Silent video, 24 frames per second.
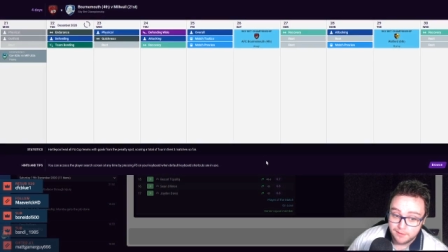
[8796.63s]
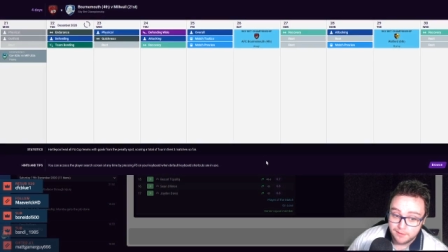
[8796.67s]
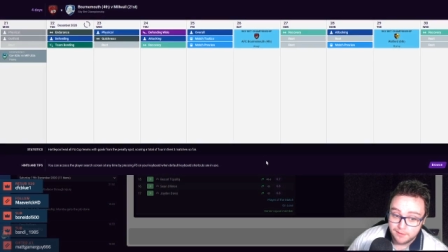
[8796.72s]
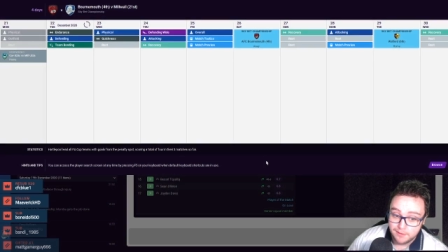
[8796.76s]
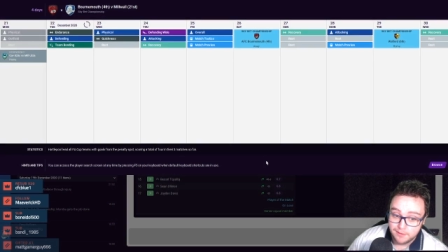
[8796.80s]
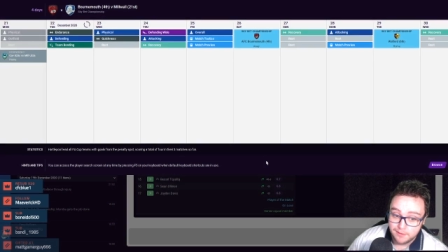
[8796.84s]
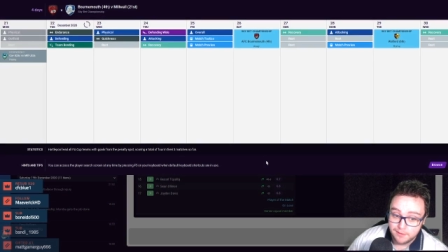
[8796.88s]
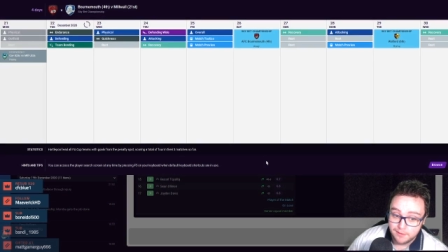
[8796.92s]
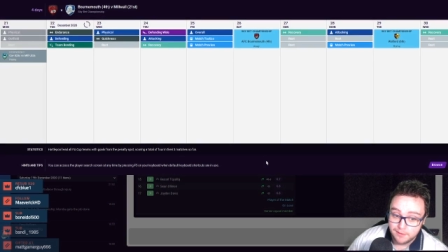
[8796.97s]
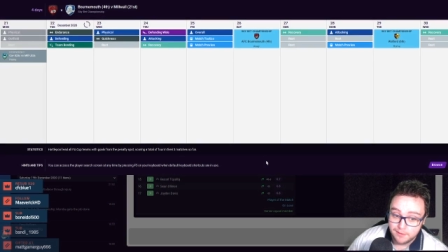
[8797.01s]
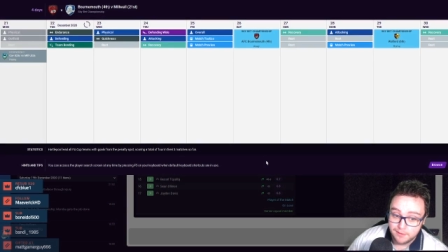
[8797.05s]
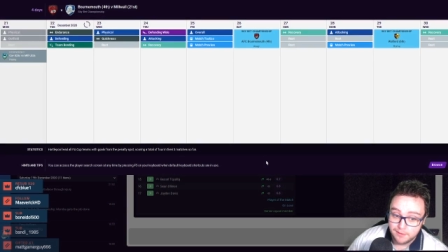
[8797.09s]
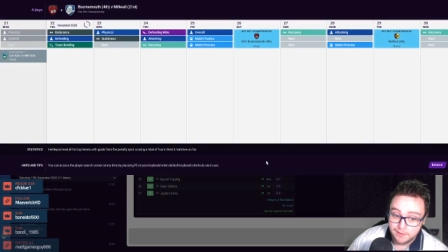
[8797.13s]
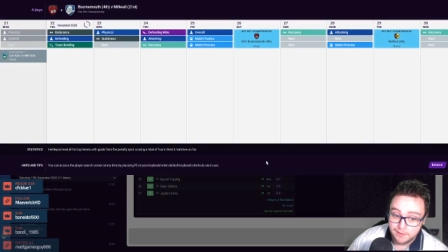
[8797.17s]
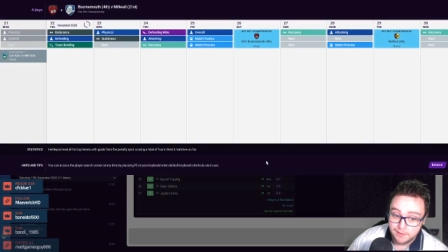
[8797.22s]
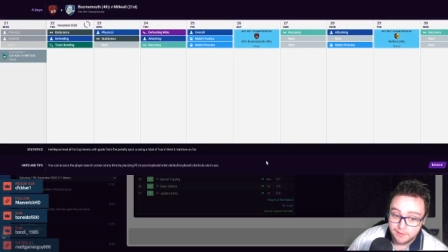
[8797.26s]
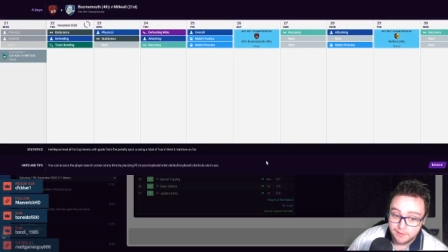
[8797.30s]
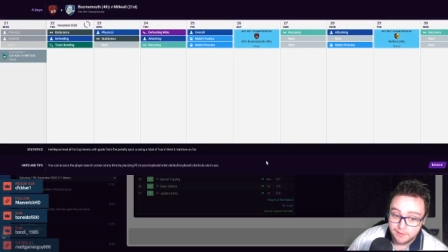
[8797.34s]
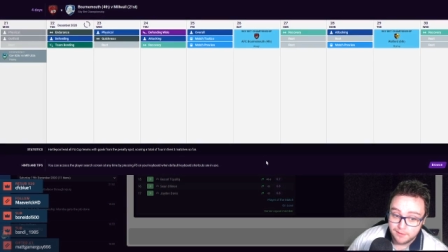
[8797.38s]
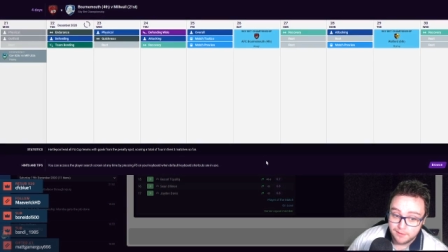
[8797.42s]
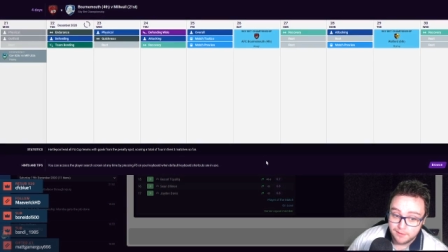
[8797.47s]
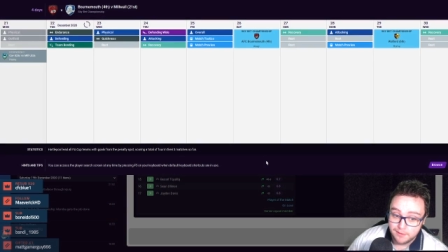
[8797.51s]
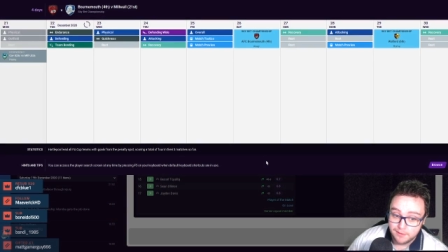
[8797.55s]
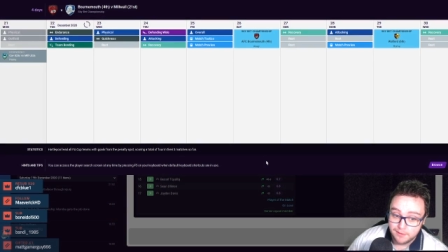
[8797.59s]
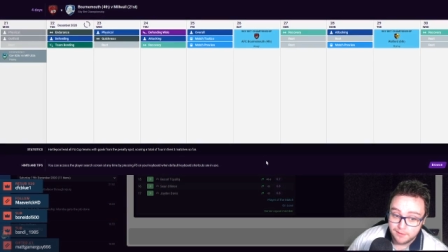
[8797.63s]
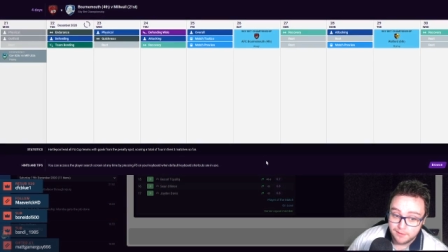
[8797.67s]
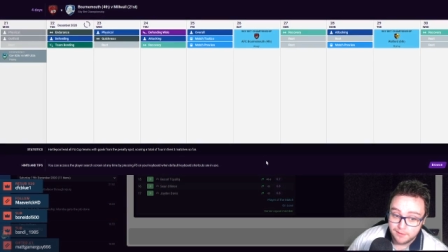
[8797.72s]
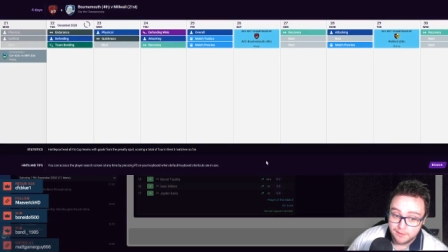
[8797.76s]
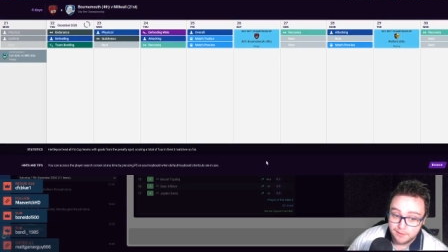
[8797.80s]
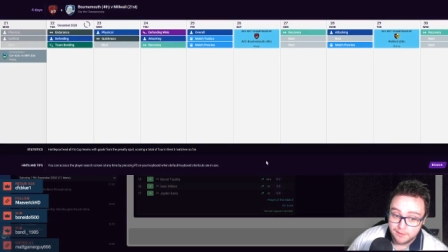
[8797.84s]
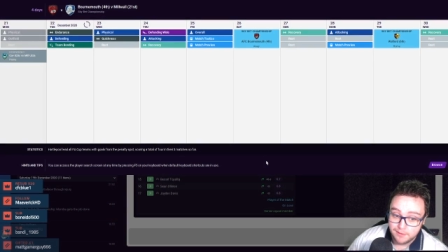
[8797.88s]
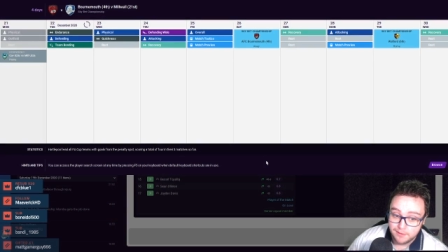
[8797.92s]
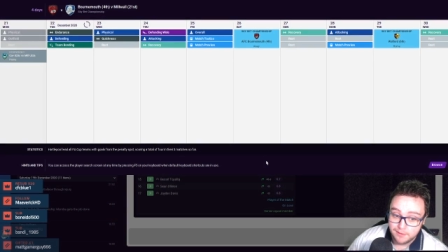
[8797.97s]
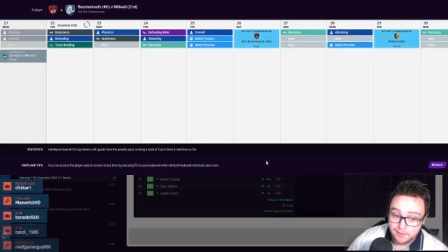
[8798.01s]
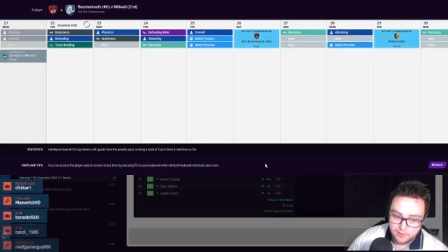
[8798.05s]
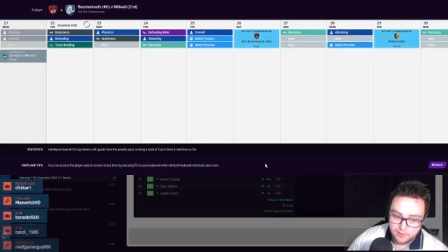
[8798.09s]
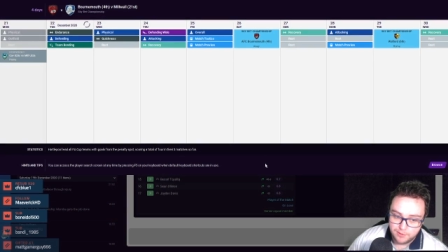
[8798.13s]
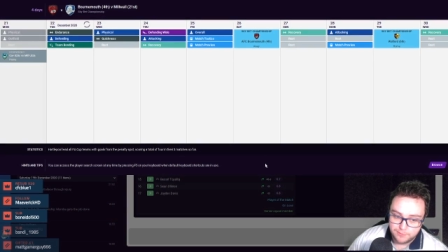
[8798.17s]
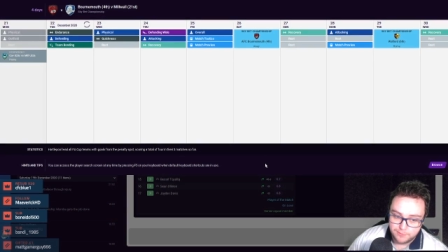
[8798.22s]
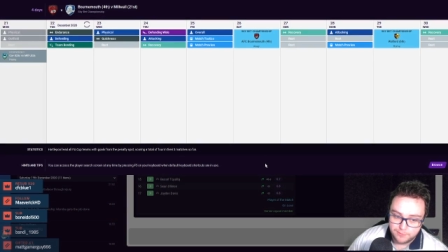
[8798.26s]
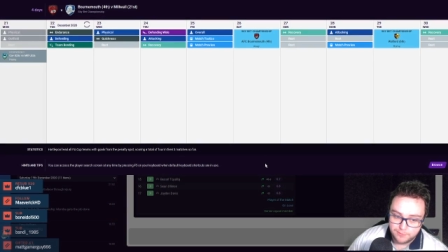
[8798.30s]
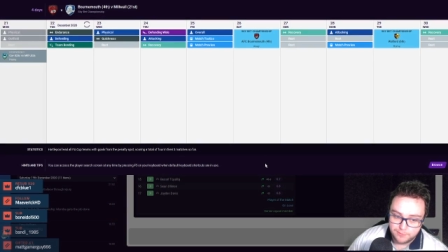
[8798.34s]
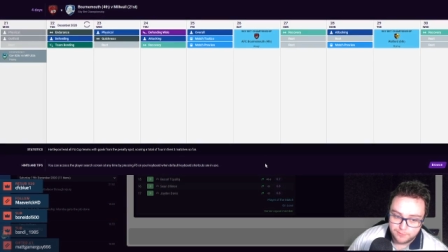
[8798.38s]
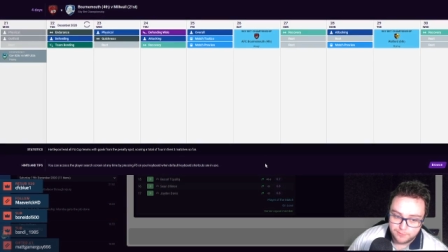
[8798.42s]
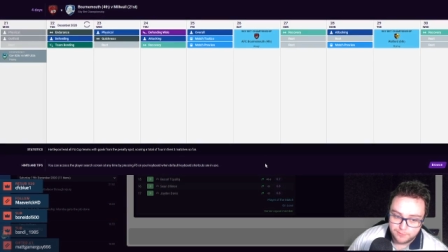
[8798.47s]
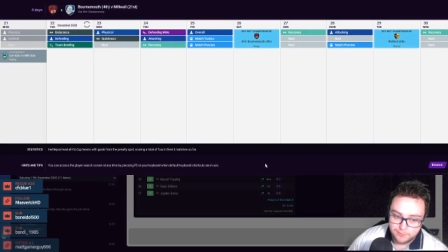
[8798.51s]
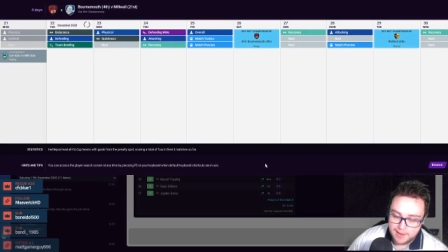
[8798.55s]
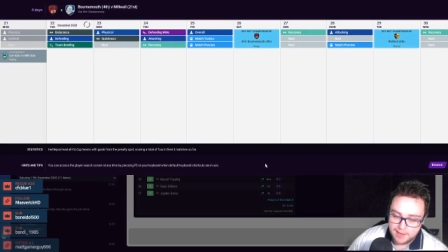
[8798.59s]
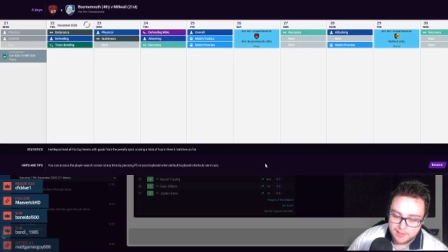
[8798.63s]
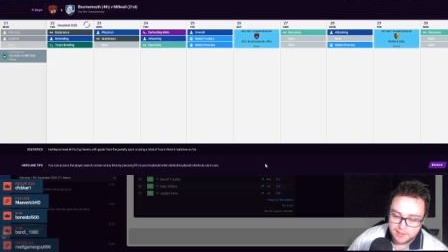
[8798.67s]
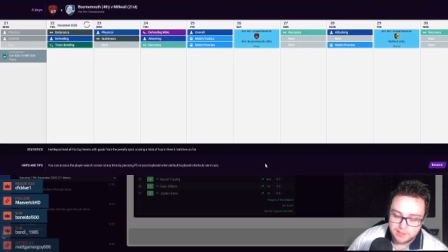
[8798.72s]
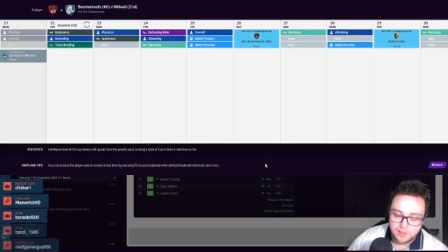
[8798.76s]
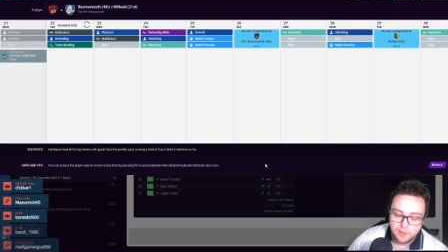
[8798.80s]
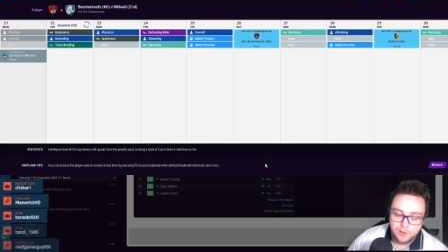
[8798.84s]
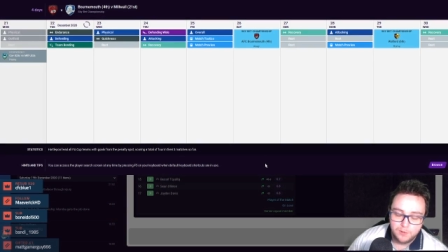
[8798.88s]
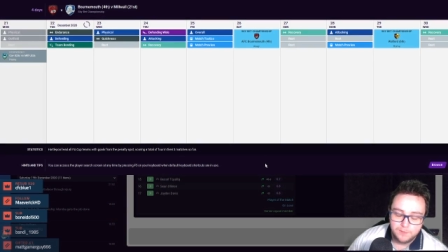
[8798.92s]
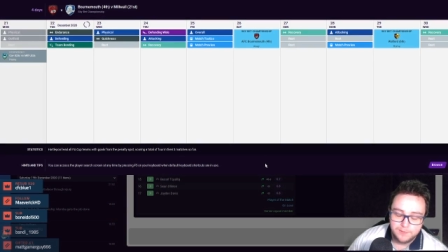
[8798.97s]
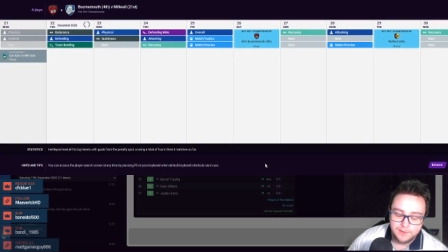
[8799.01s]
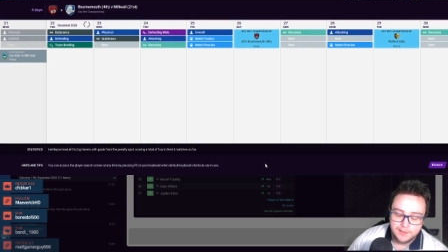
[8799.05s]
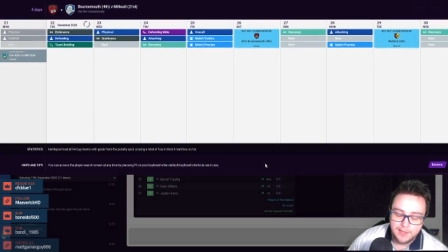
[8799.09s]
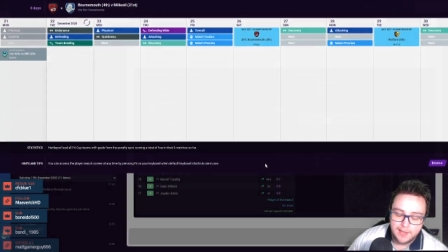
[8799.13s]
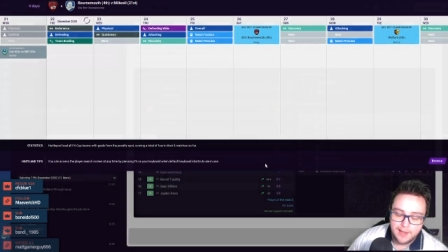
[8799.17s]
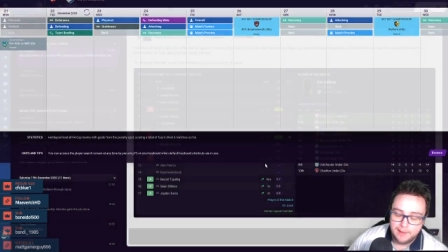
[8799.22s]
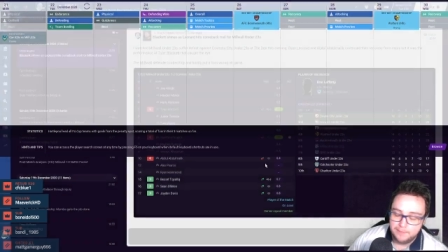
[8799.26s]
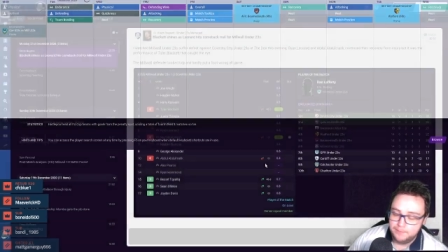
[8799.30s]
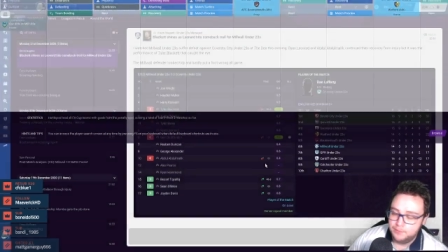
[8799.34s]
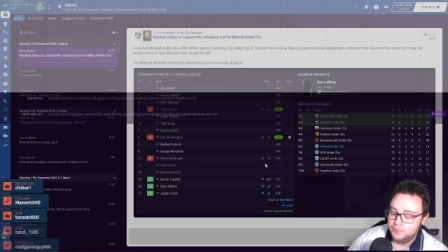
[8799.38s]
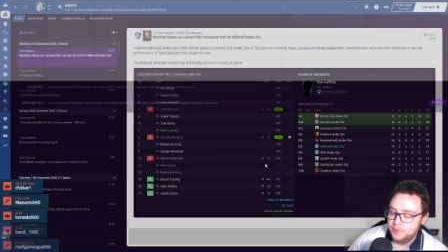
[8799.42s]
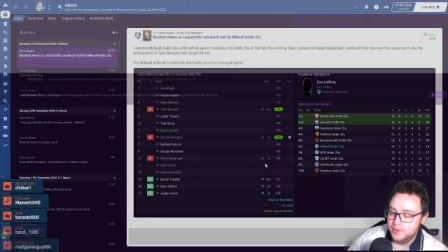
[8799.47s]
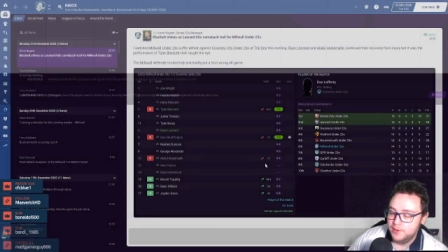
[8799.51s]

If you're expecting your fullback to overlap